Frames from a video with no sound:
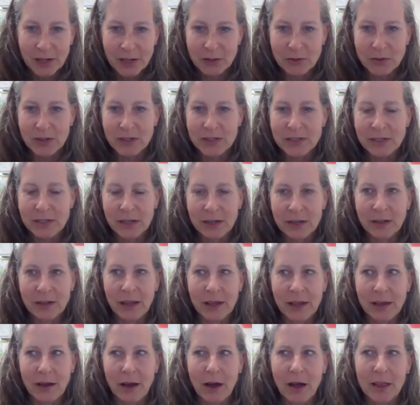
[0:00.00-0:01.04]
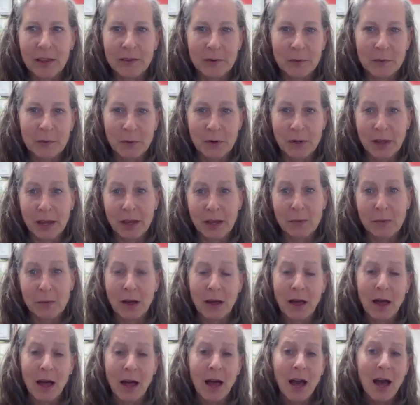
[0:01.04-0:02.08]
interest, and like all of them were like,
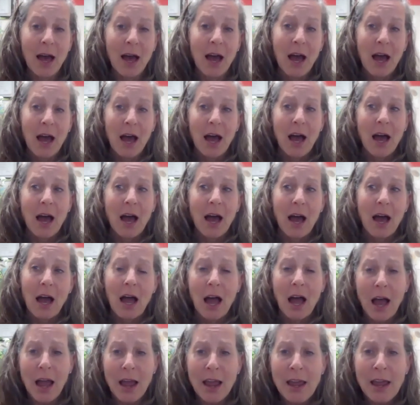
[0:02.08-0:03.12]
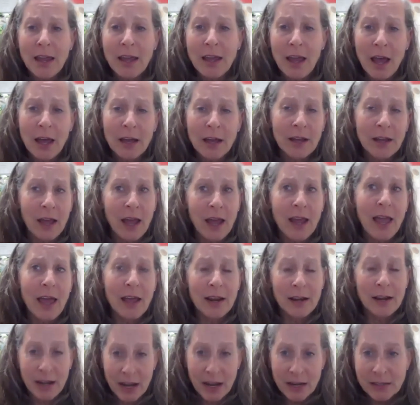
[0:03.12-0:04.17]
well, I had
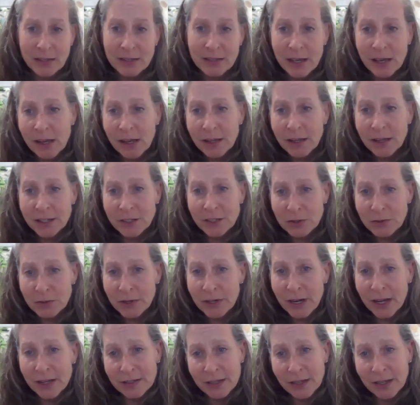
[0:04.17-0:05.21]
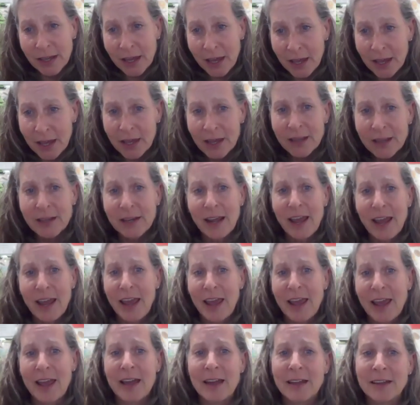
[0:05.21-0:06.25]
an ACL injury as a kid,
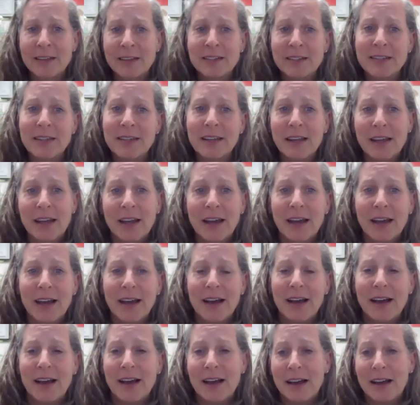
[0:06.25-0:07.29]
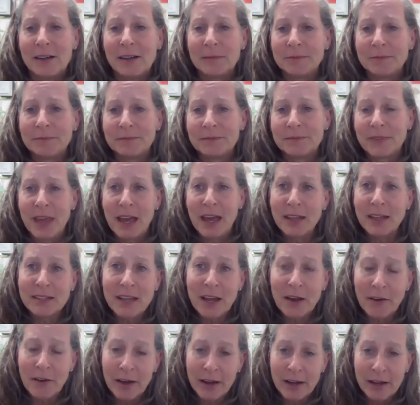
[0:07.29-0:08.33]
and that's
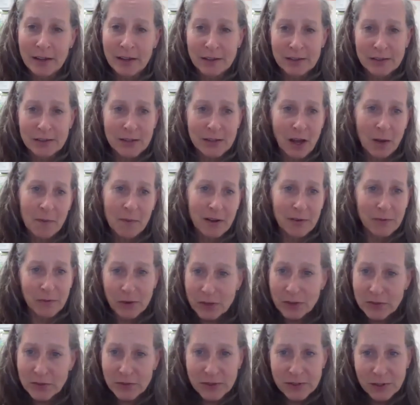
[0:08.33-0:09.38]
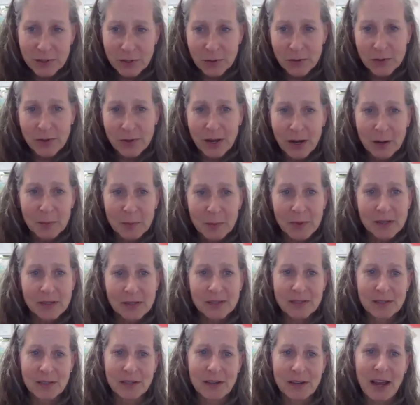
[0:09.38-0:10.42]
how I saw my first physical
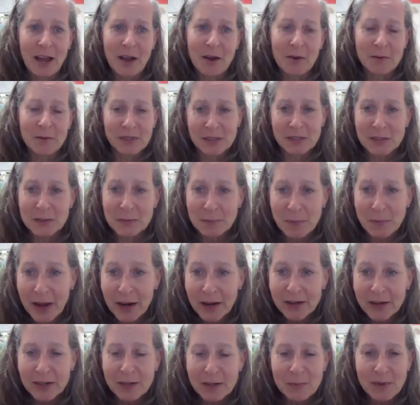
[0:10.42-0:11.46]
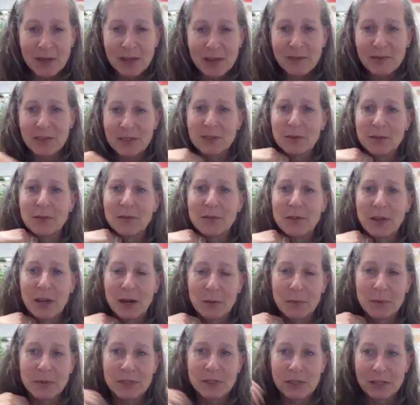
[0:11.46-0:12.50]
therapist and how I was inspired to be a physical
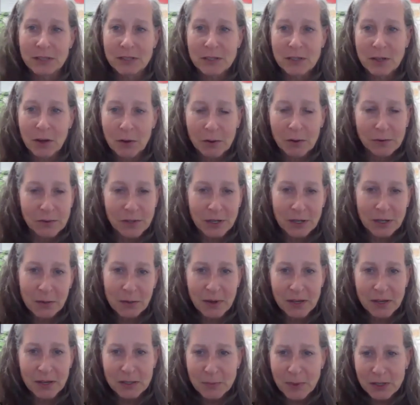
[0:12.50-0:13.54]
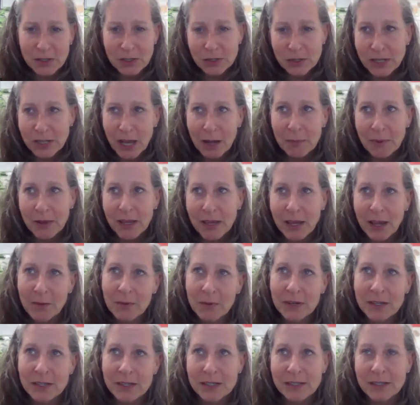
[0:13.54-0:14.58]
therapist. And so, my special topic I
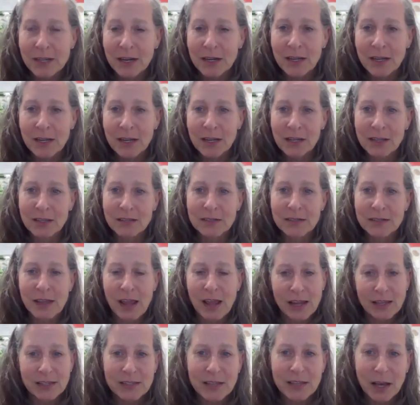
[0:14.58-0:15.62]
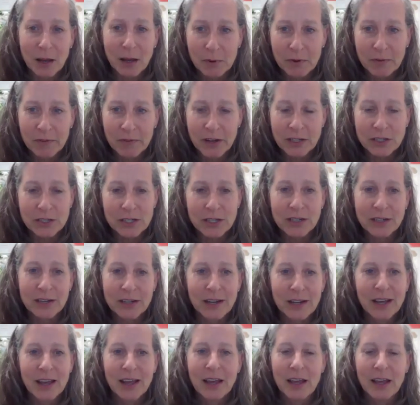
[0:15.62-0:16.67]
want to study is ACL prevention.
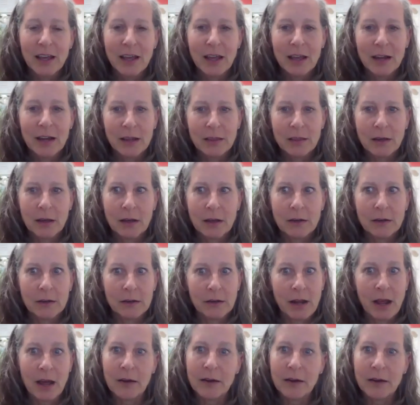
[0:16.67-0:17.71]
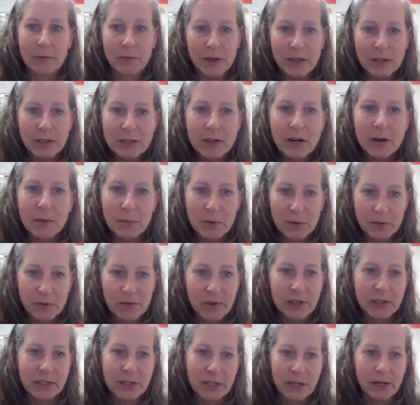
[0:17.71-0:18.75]
And I thought, now, if we start
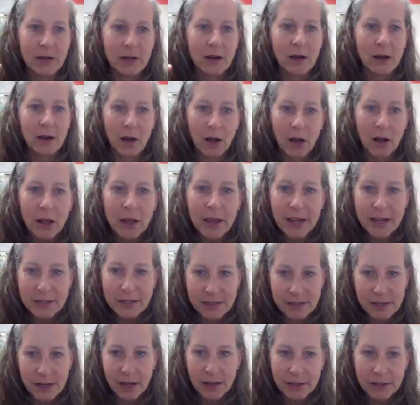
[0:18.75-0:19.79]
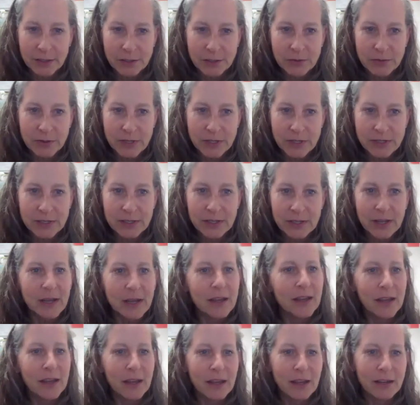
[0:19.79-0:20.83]
preventing all ACL injuries
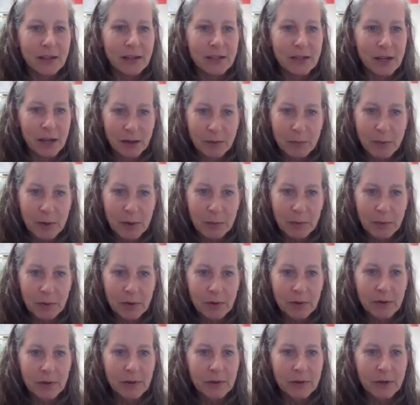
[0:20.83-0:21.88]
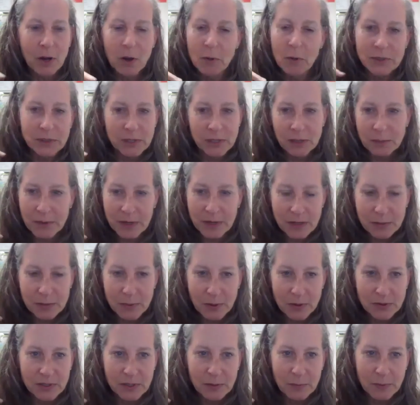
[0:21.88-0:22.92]
in young people, no one's going to be
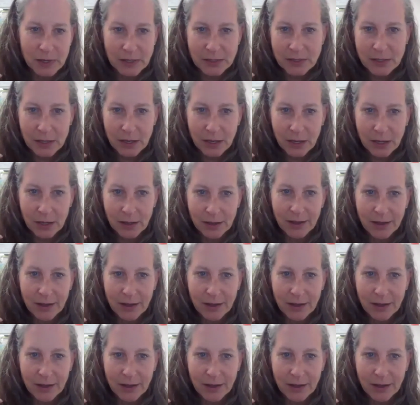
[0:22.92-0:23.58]
exposed to PT.